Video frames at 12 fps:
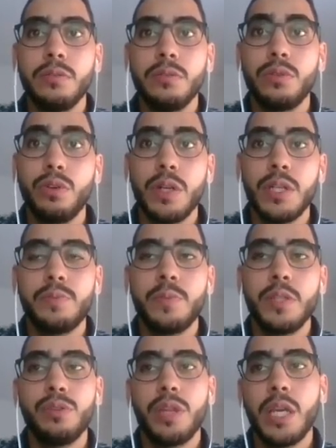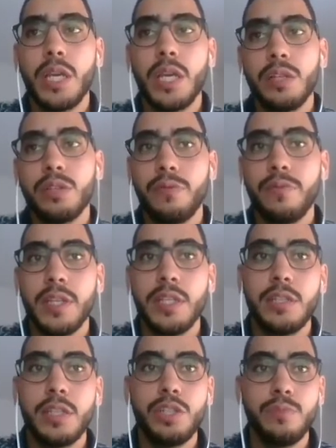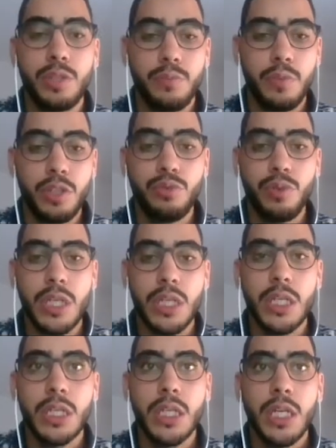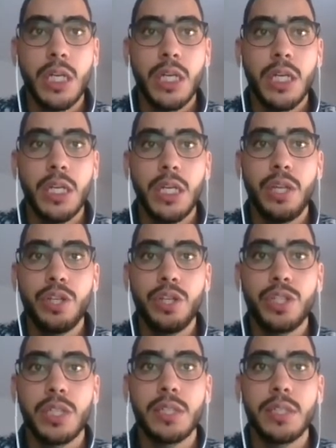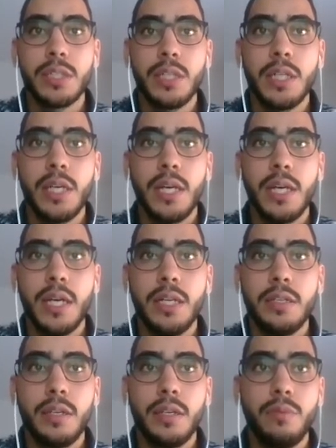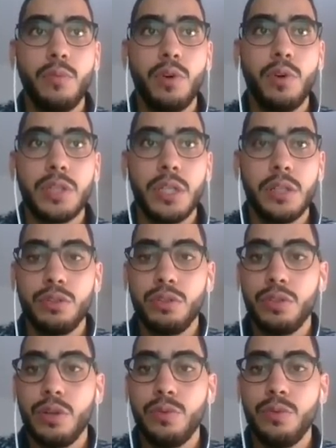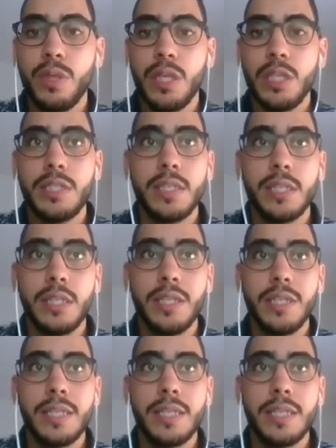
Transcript: correspond to the case of a detachment between the shells and the mortar. So this